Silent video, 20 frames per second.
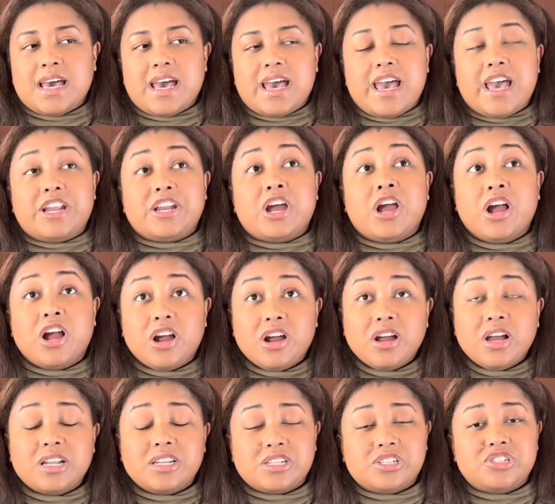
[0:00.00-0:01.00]
and her
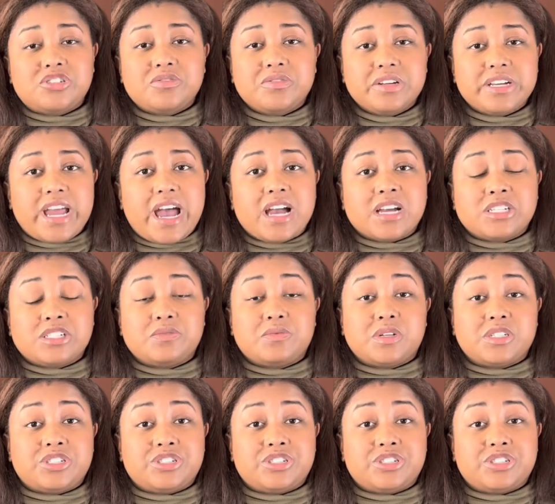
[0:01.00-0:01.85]
initial reaction was